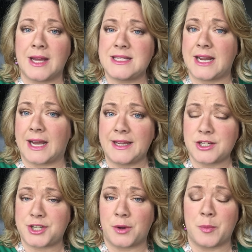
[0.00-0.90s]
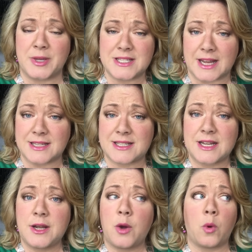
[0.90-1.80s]
I say, I actually own a business
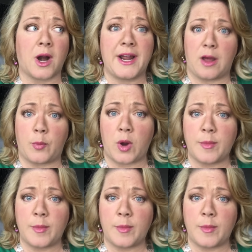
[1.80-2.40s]
where I help